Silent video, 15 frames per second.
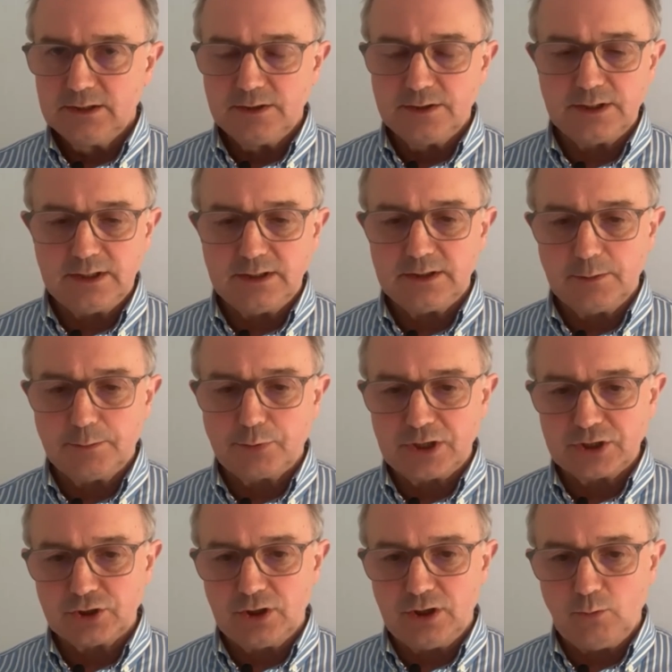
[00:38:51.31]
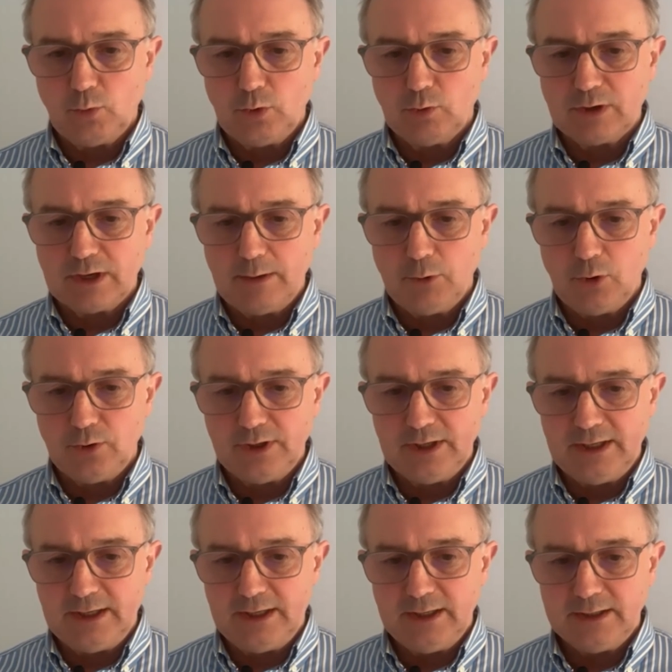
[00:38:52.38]
the pressure will come on
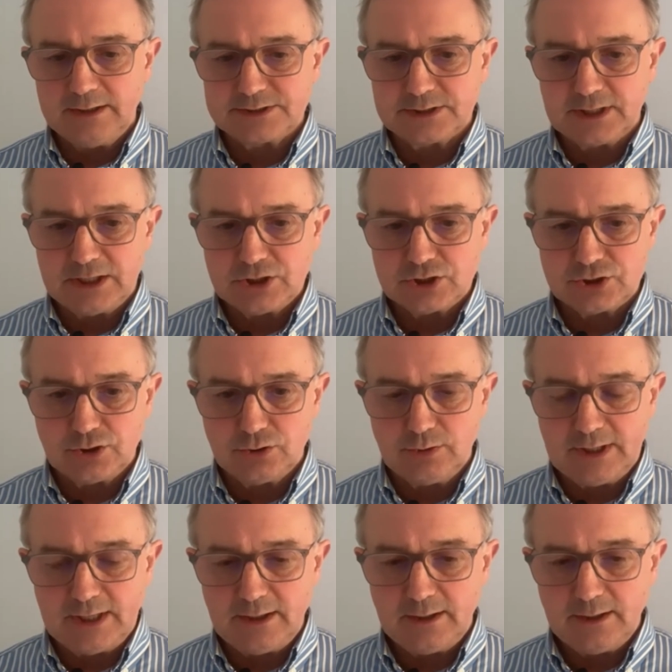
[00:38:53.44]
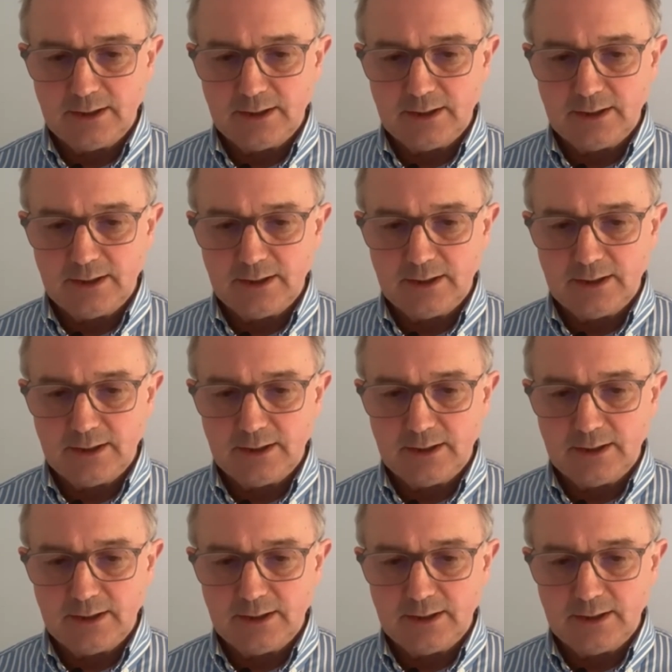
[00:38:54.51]
in stage 2 there.